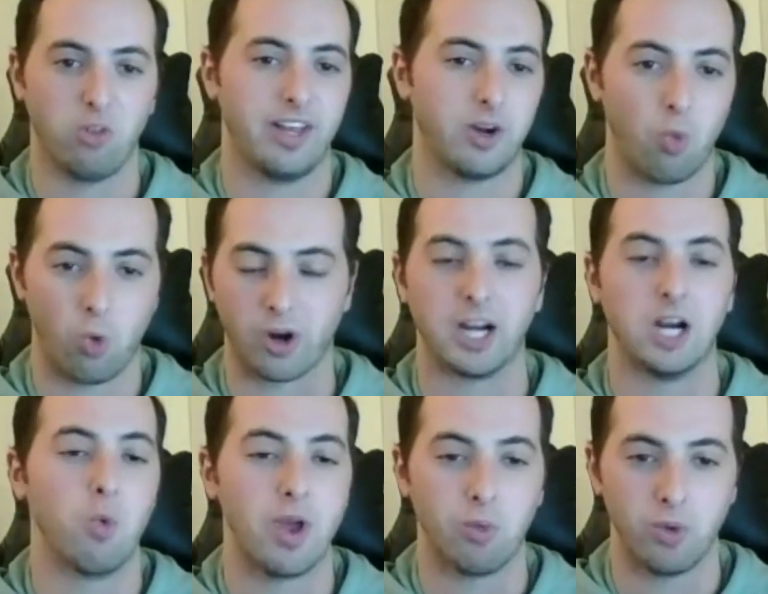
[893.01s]
Like, we're going to
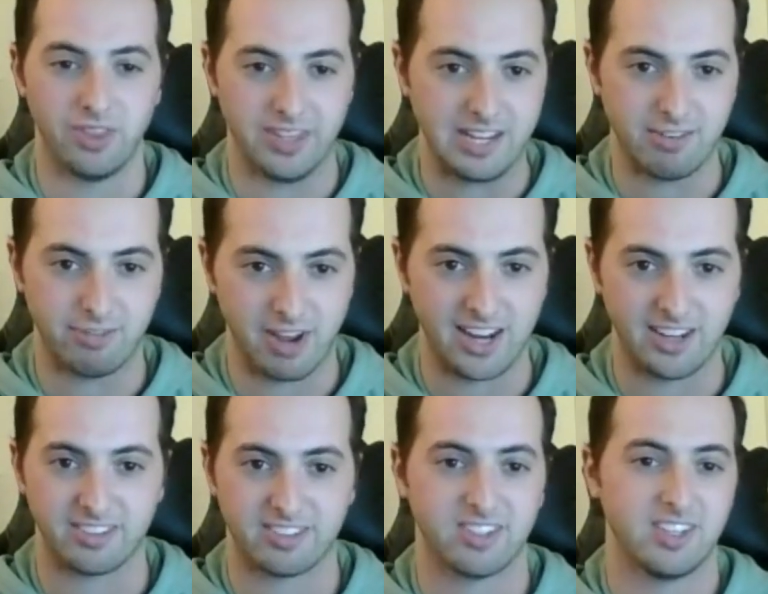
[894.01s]
win with defense.